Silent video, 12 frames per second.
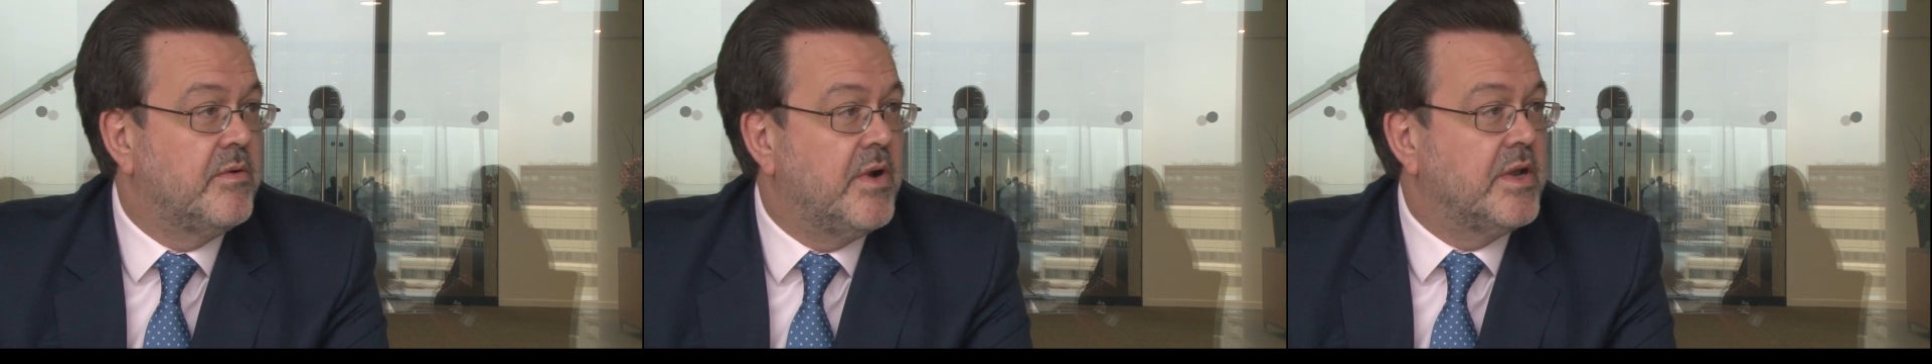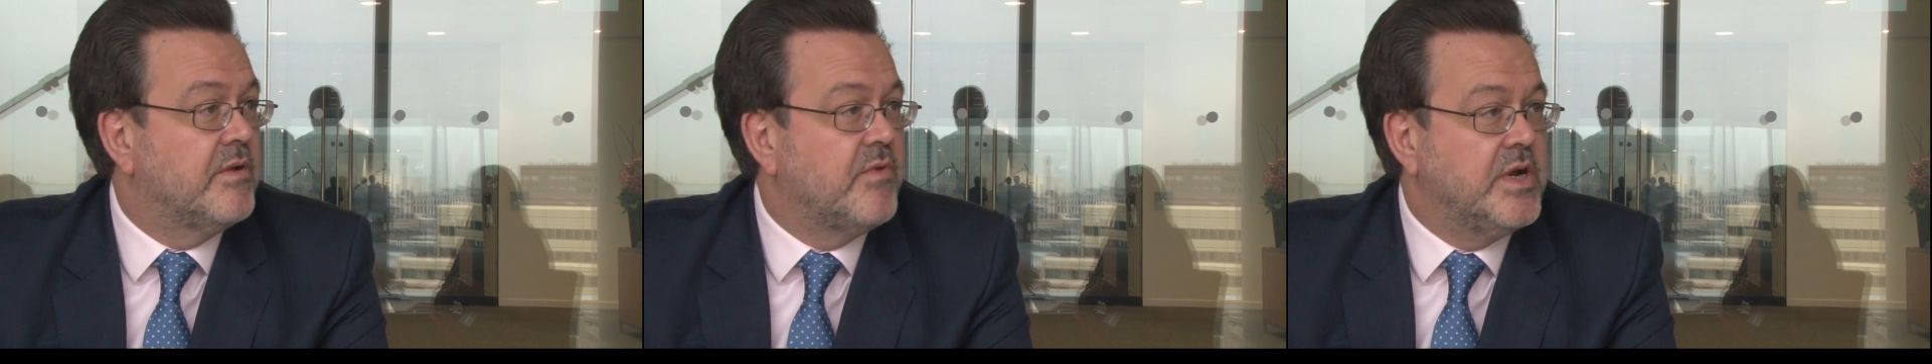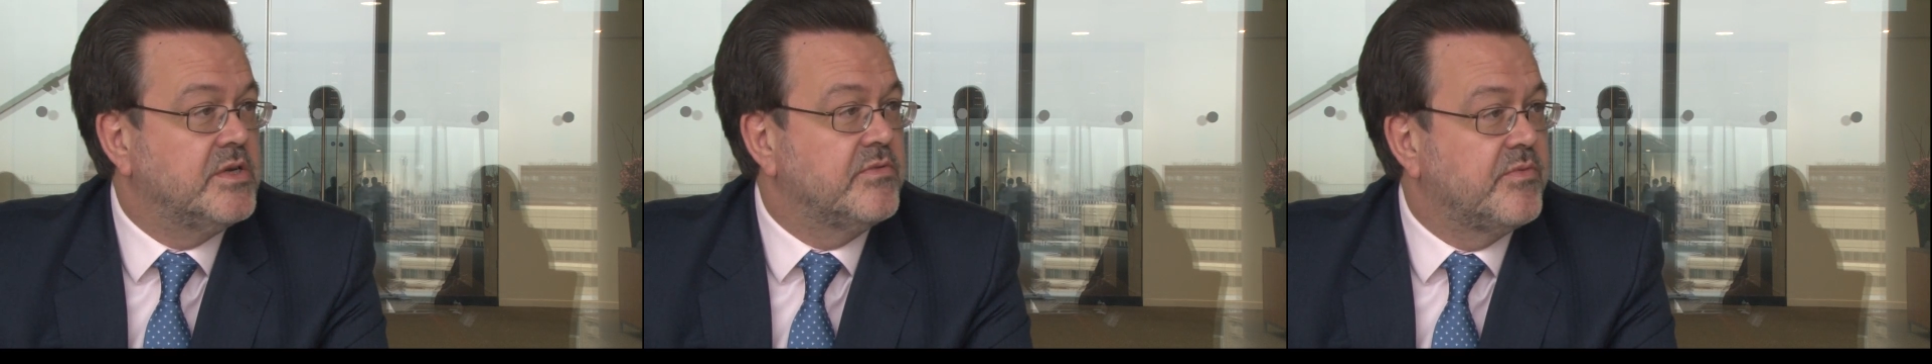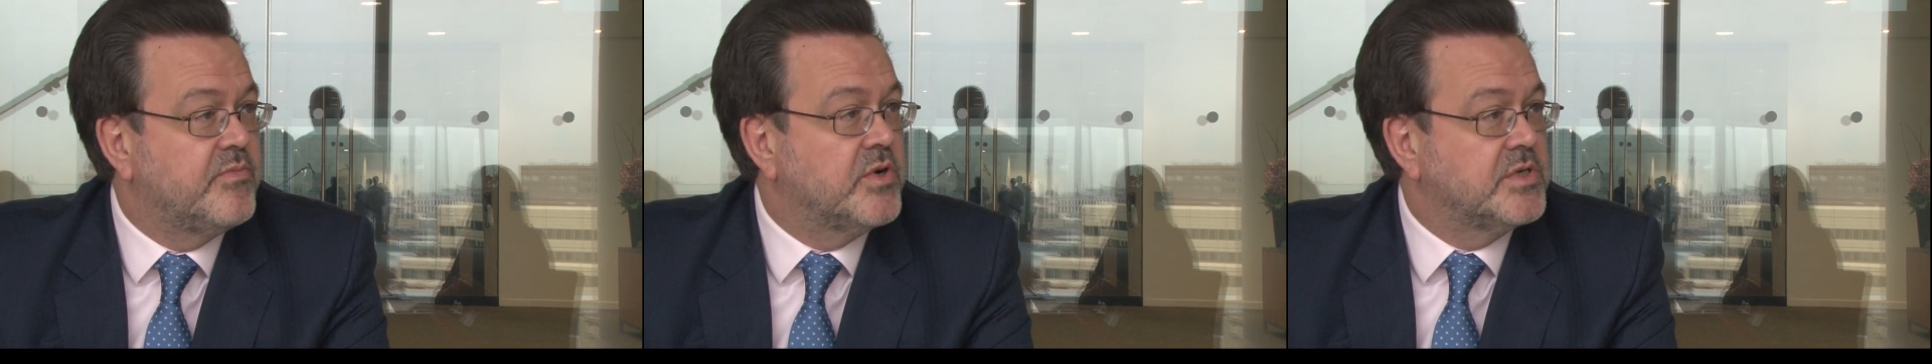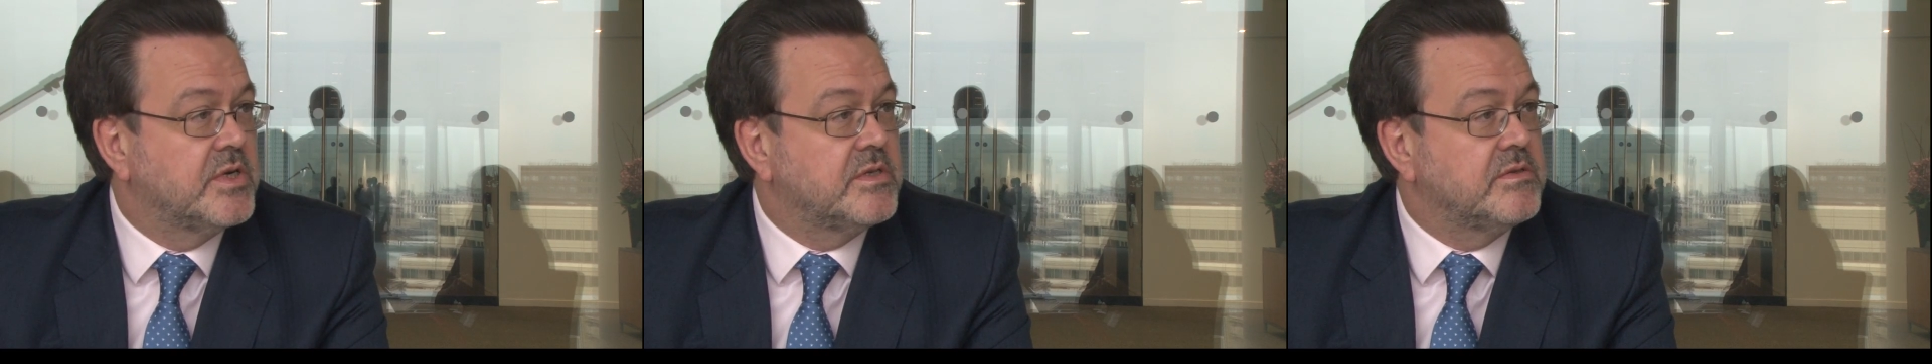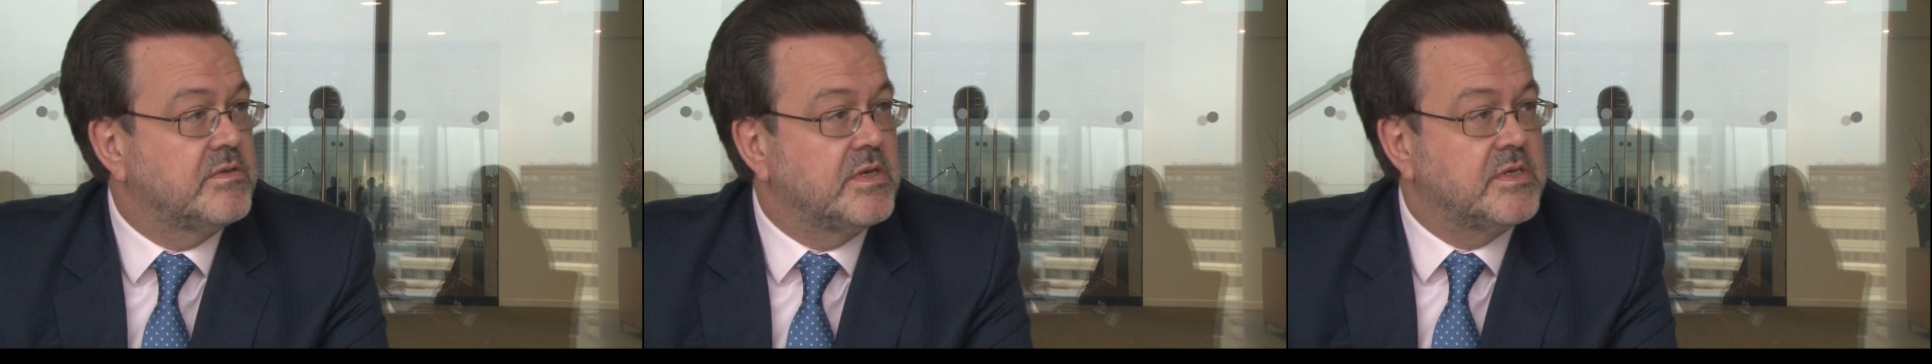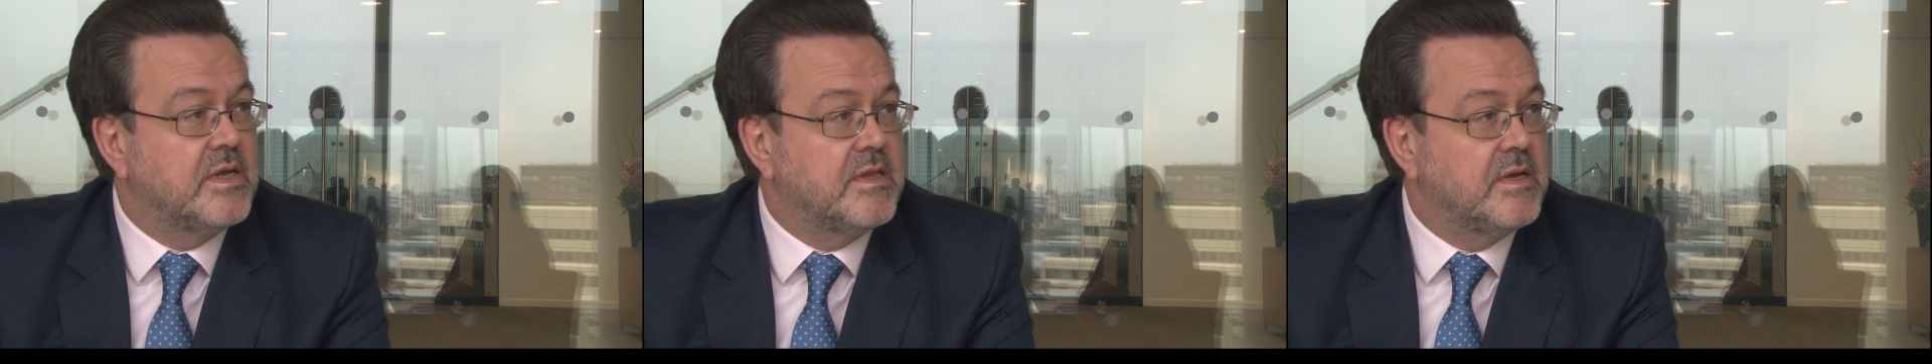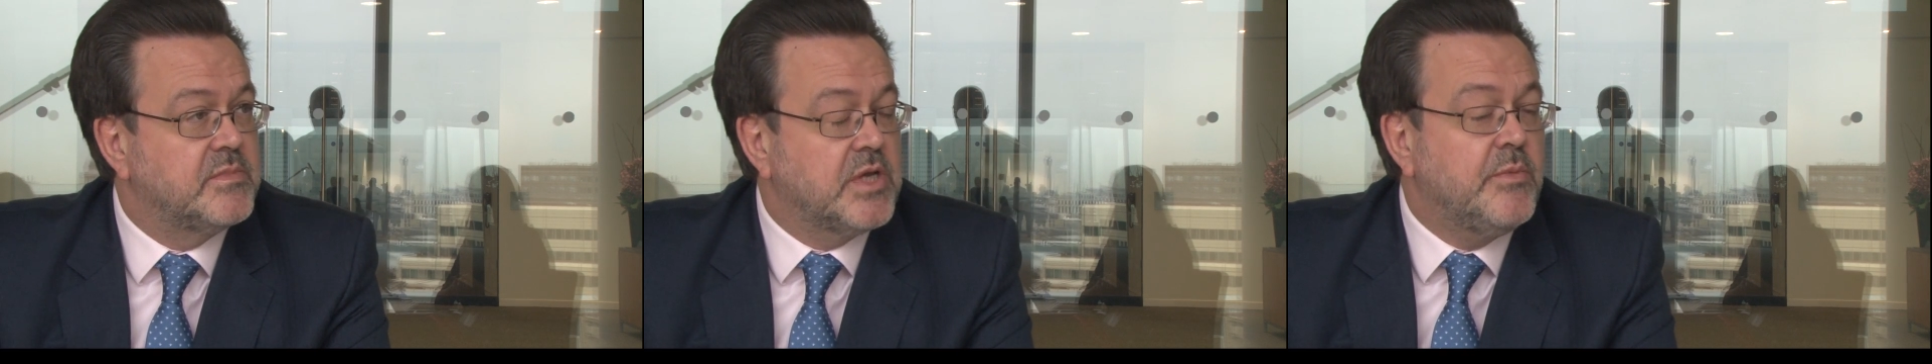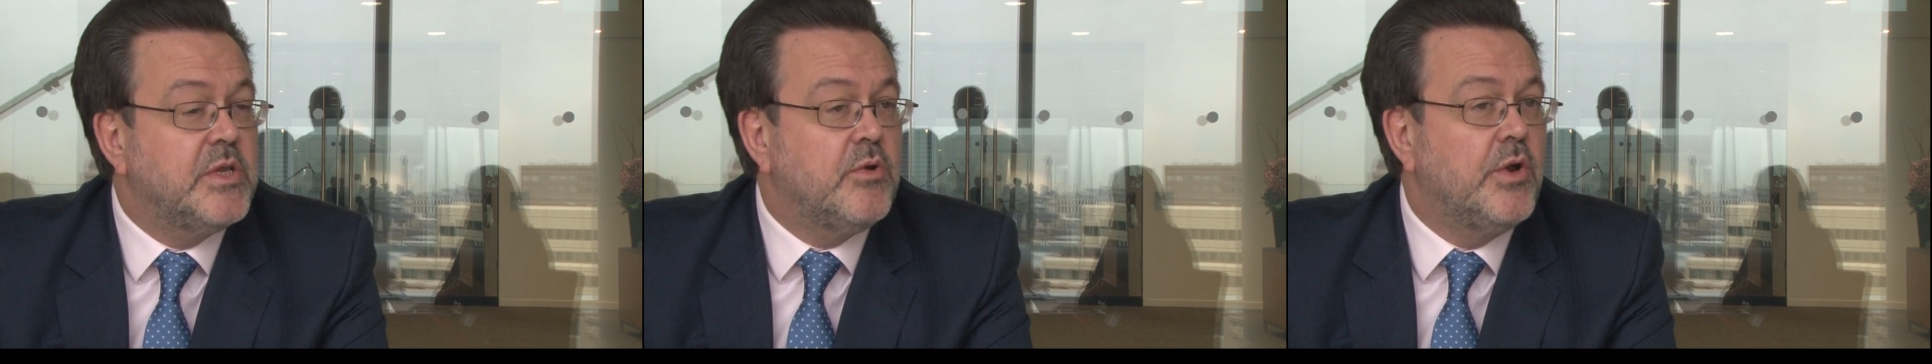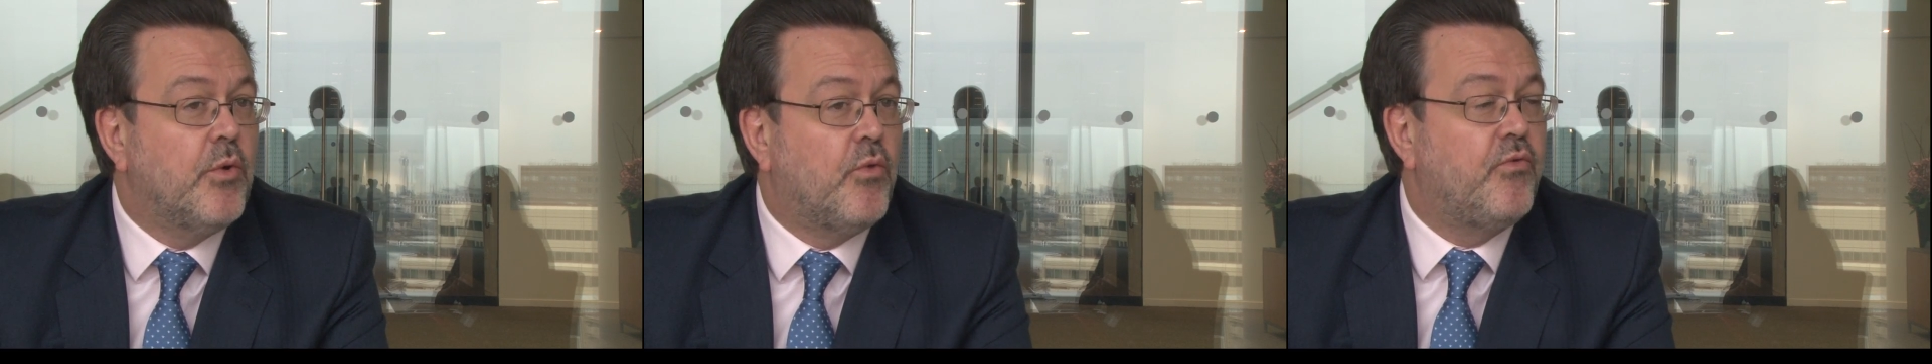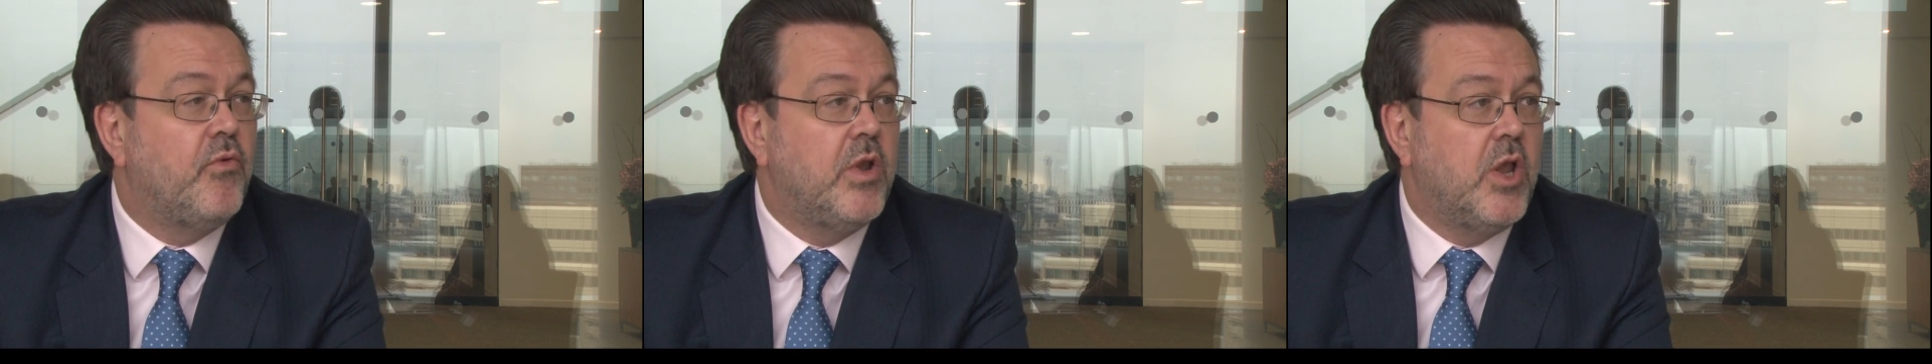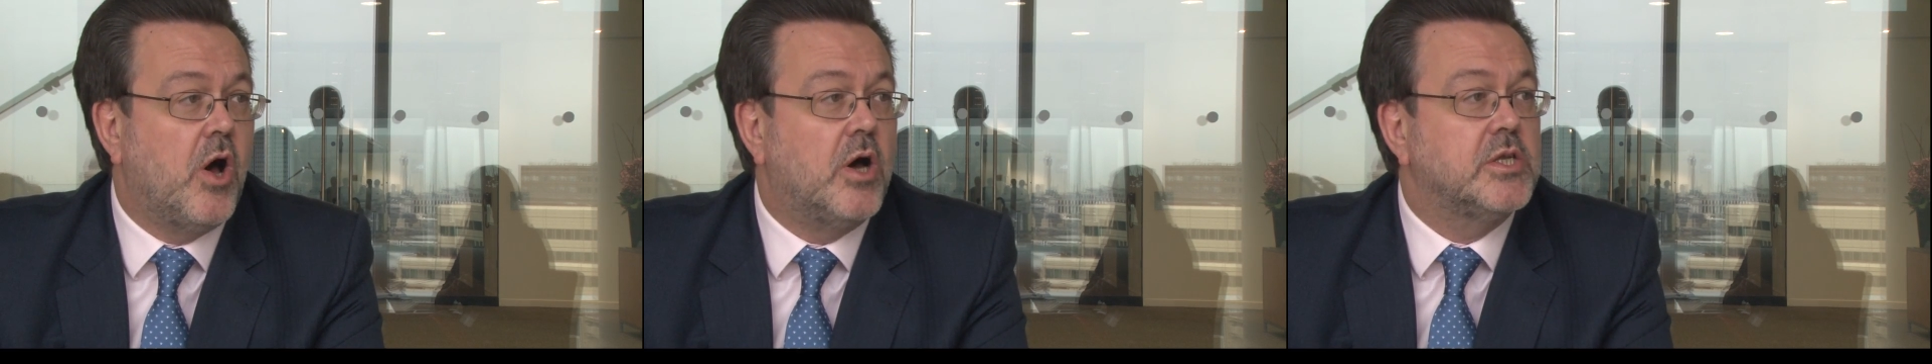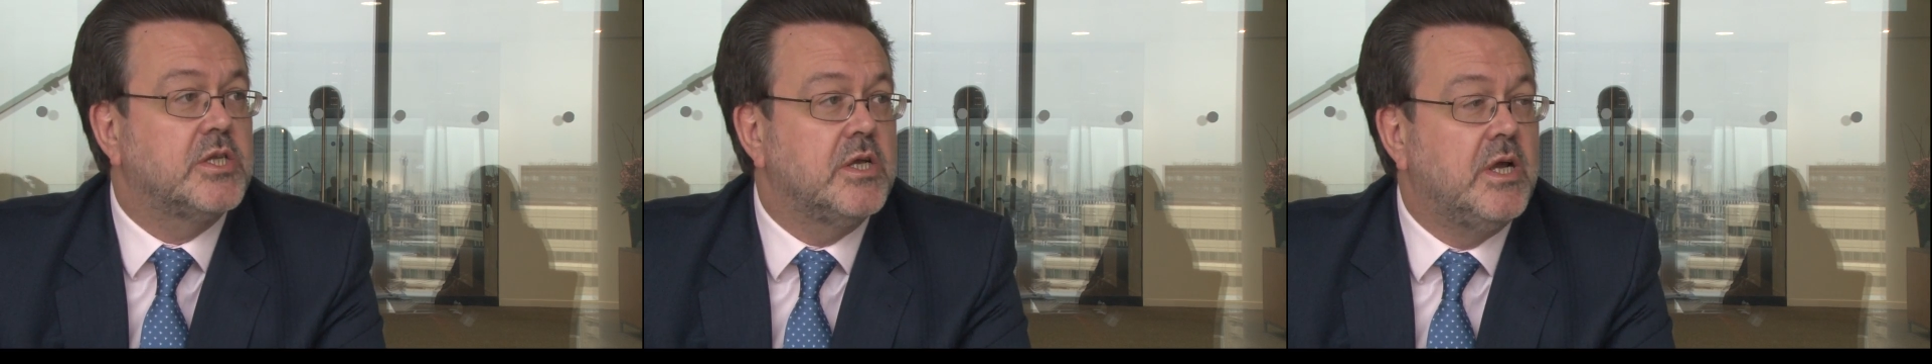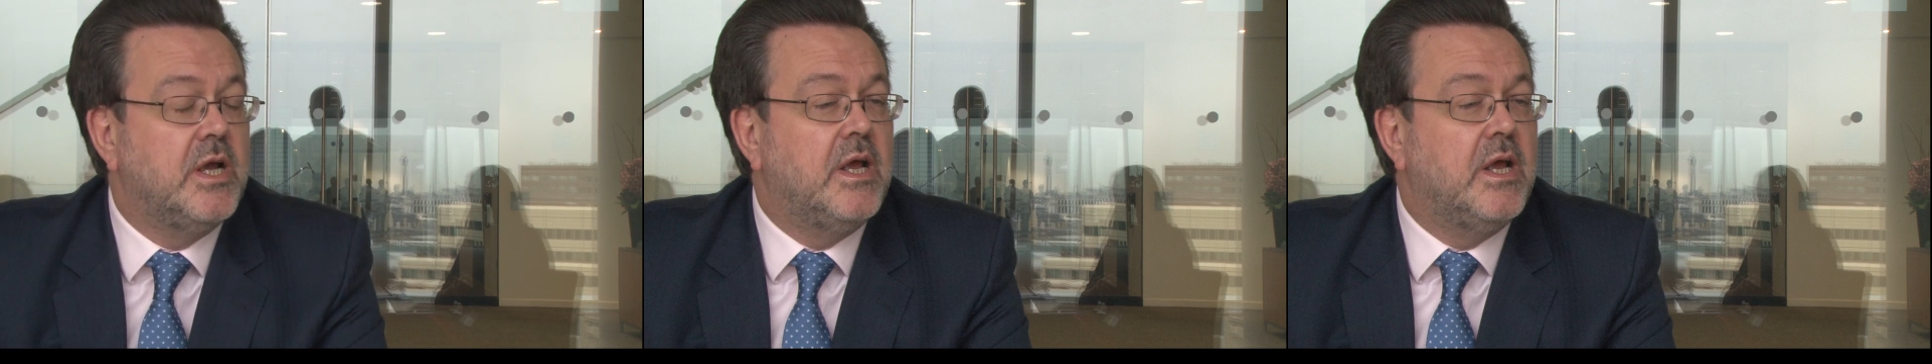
around a range of projects and things like that. So we do an awful lot.